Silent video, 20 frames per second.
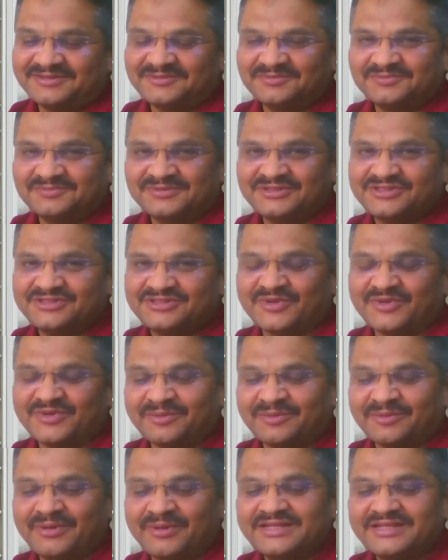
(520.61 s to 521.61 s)
miss your
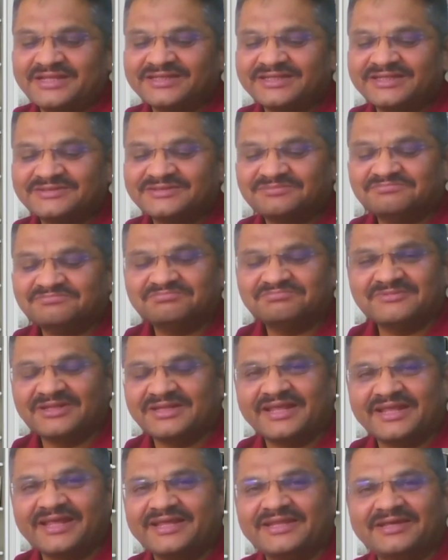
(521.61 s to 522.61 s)
comparison is
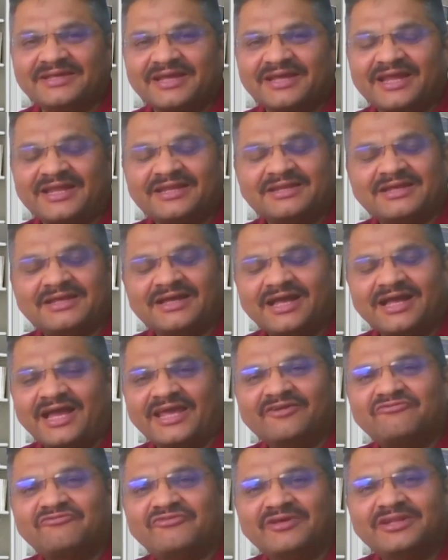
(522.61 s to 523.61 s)
really, and
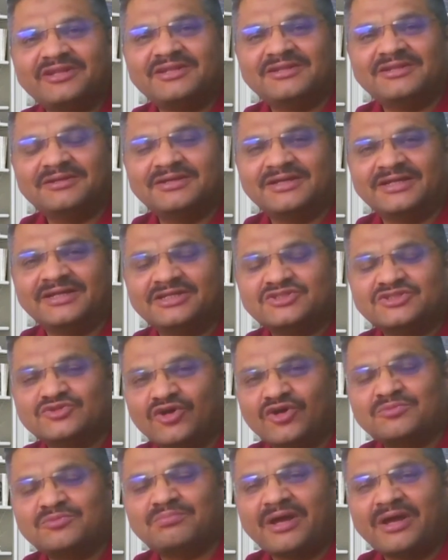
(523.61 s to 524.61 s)
I feel it is
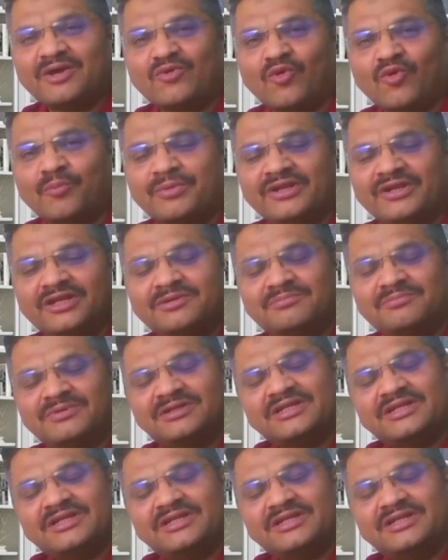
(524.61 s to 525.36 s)
not my opinion,